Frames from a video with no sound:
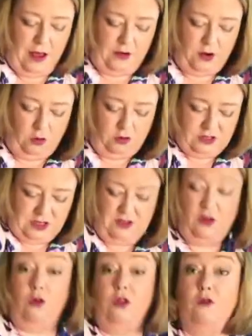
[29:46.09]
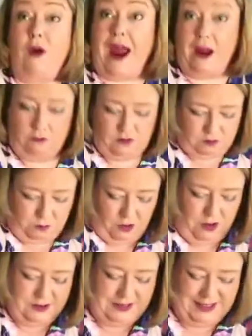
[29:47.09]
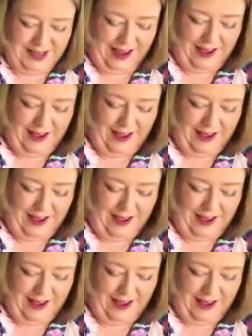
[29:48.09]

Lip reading: not not the round ones.